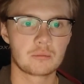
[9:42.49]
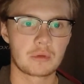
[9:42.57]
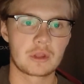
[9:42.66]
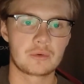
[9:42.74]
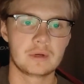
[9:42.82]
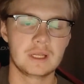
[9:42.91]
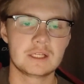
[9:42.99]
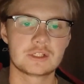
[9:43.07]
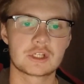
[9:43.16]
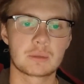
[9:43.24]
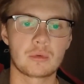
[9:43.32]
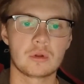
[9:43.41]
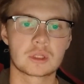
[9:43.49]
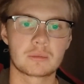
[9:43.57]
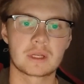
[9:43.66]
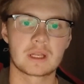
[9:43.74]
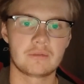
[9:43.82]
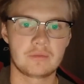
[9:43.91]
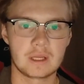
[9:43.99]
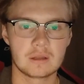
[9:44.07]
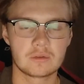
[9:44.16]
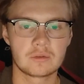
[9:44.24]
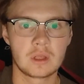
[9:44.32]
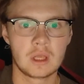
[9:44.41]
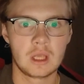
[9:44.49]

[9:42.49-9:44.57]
but their relationship ultimately fails.